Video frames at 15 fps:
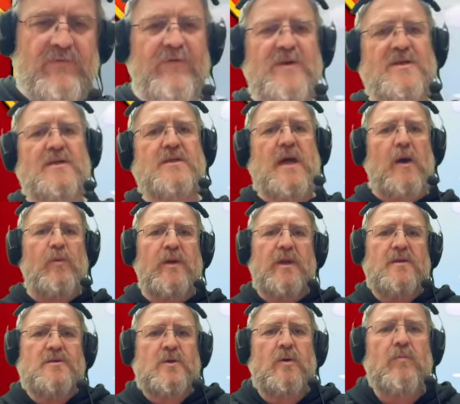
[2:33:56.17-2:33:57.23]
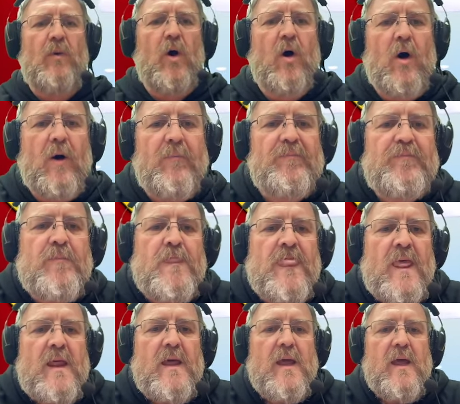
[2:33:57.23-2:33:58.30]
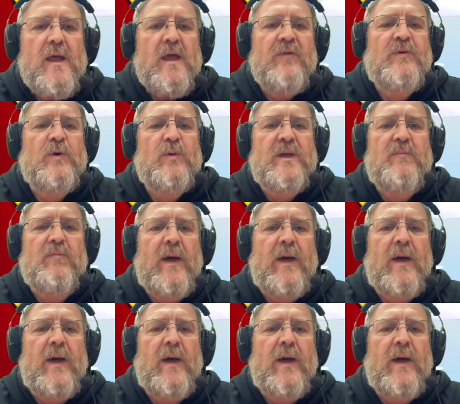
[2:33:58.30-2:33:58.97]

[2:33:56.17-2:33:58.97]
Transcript: visitor? We need 2 more. If you would eat